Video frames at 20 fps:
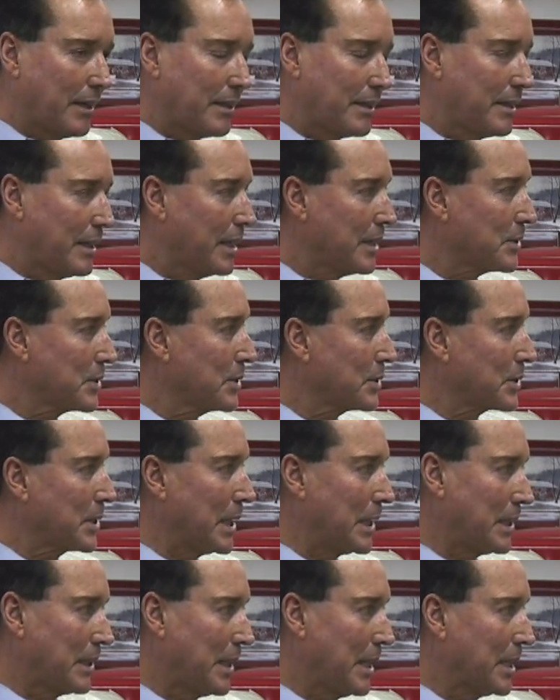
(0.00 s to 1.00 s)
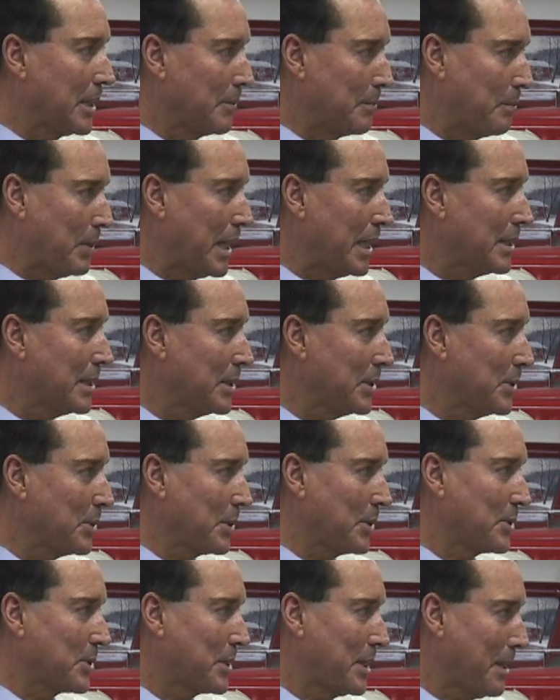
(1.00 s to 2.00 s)
I guess it's kind of like a
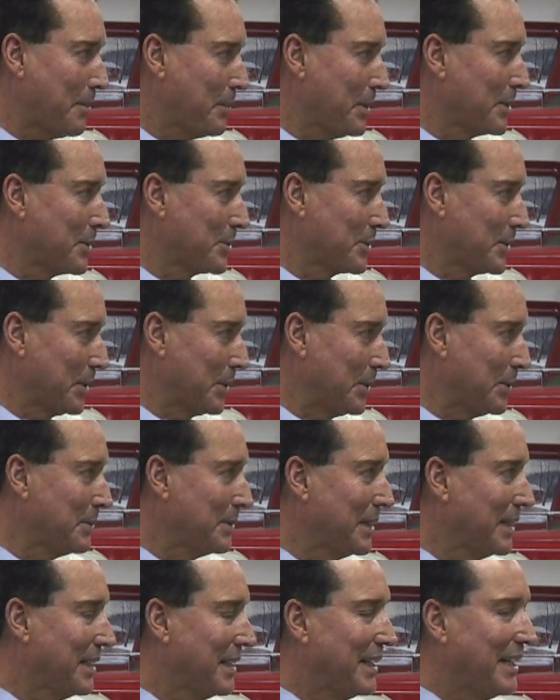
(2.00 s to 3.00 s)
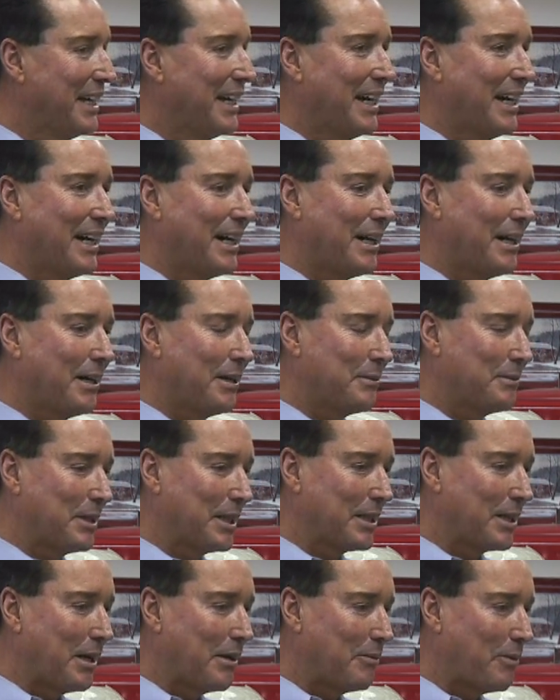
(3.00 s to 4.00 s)
painting you can step into.
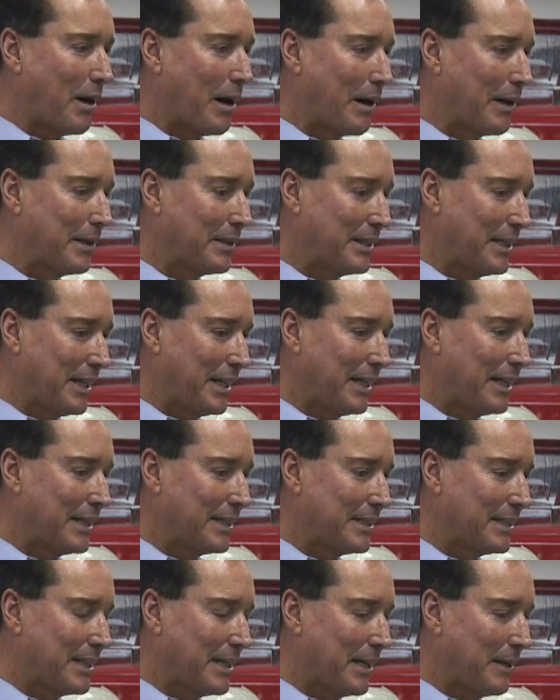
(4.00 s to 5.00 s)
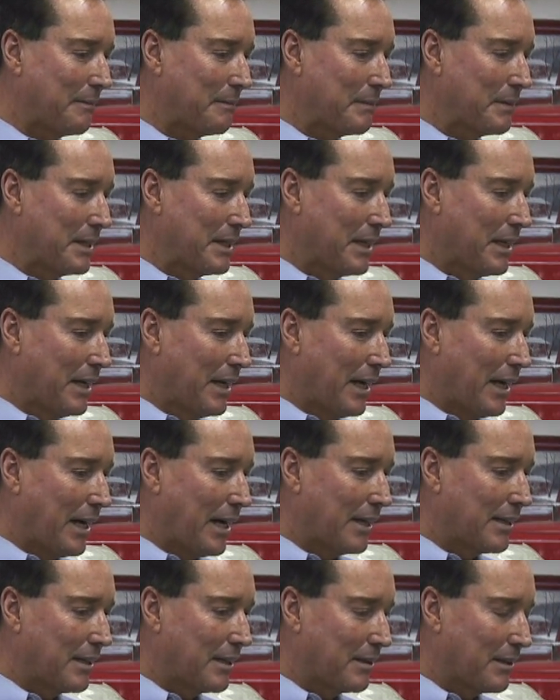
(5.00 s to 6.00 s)
Uh, I love art, and um,
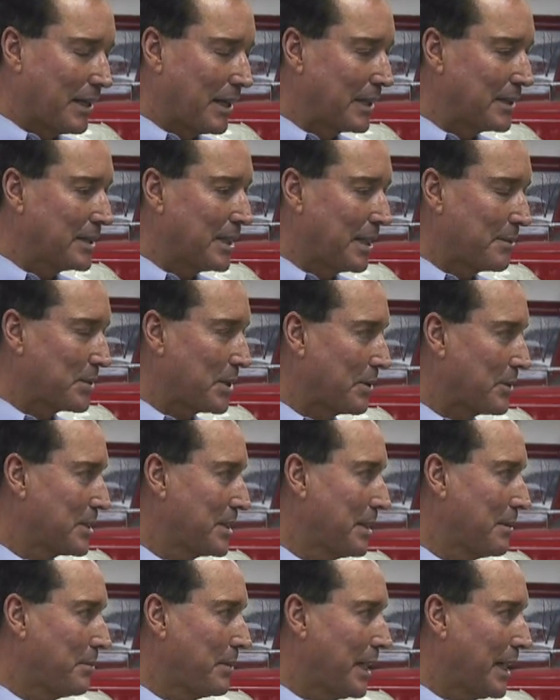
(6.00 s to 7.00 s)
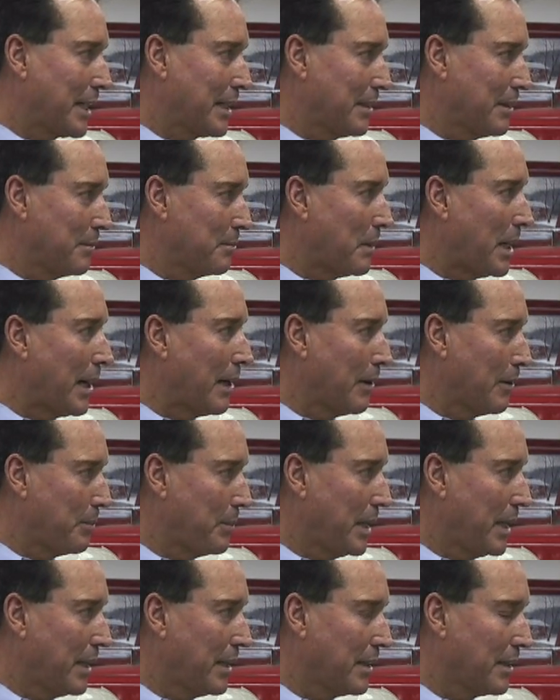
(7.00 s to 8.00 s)
I, a lot of times I'll step back and
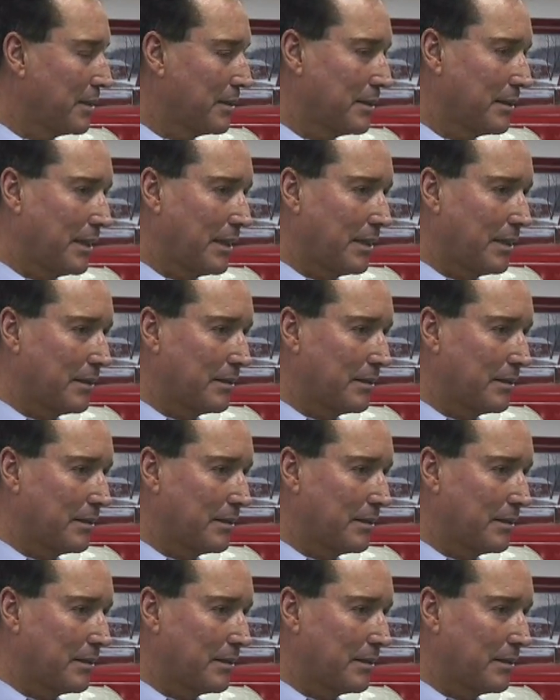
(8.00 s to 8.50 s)
admire a painting and,